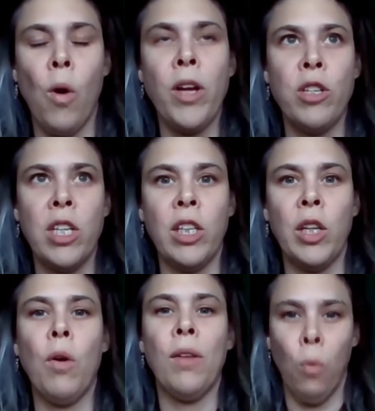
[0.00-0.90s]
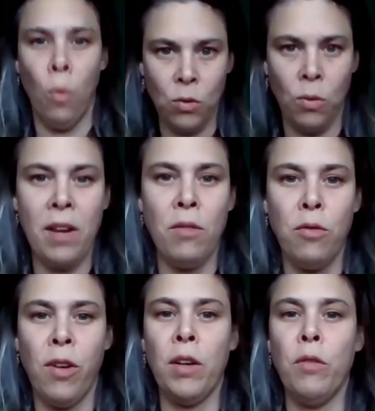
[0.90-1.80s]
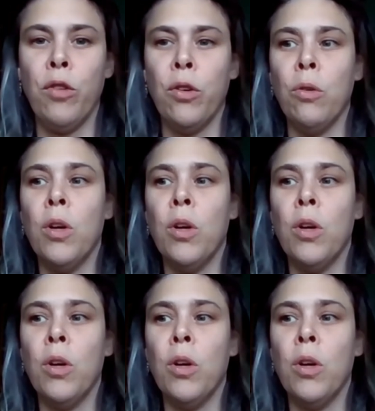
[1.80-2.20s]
dealing with, what's right in front of you,